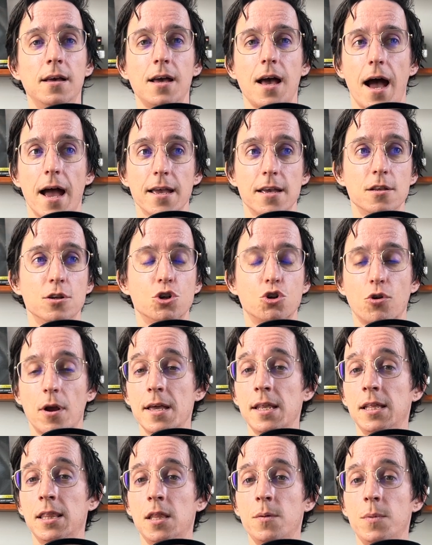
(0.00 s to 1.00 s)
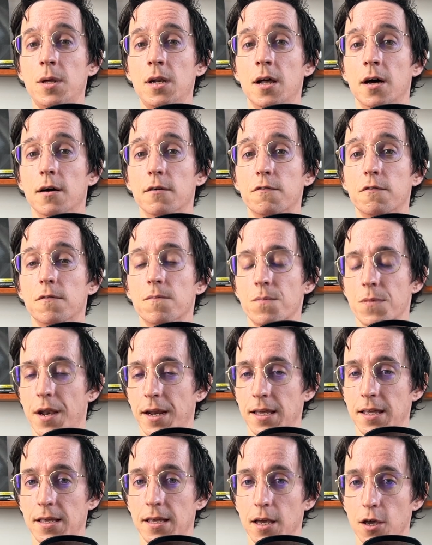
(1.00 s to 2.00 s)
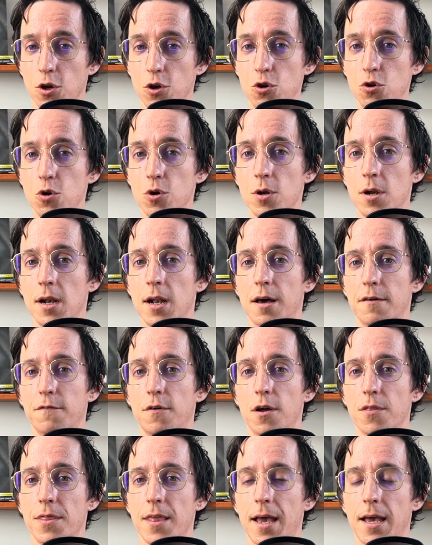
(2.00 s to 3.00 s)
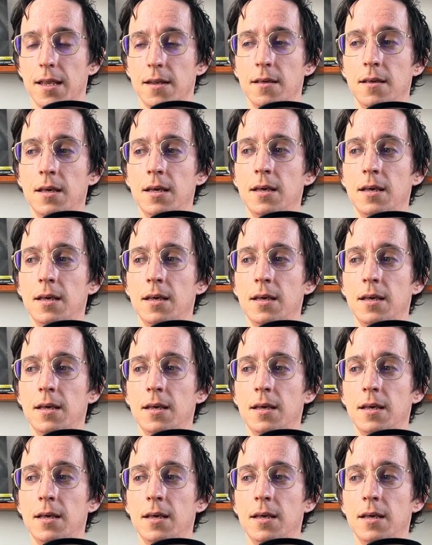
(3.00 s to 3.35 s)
I can train in them enough that I can get good enough on that,